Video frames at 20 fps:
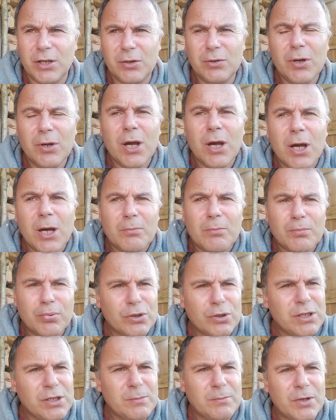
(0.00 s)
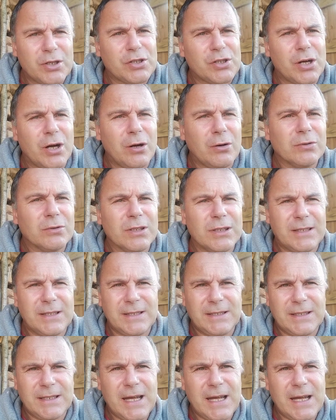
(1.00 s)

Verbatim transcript: pretty much the whole of the day